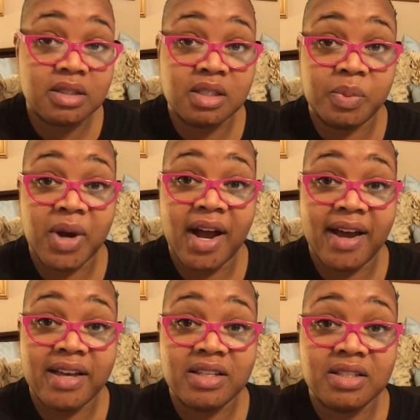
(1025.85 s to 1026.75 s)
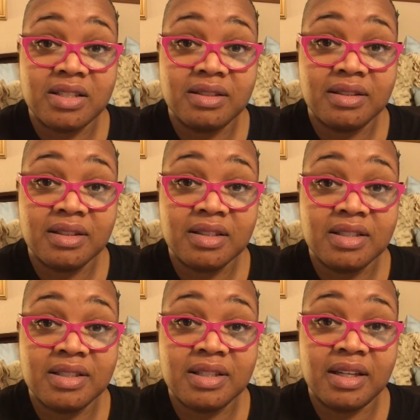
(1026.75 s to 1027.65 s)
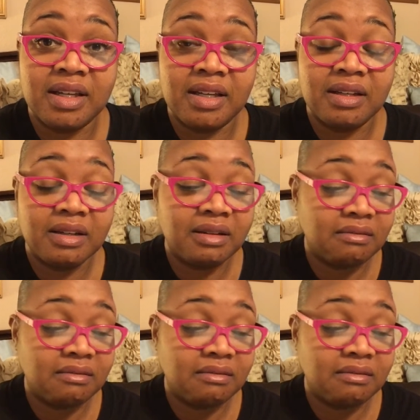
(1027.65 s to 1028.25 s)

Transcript: surprised to see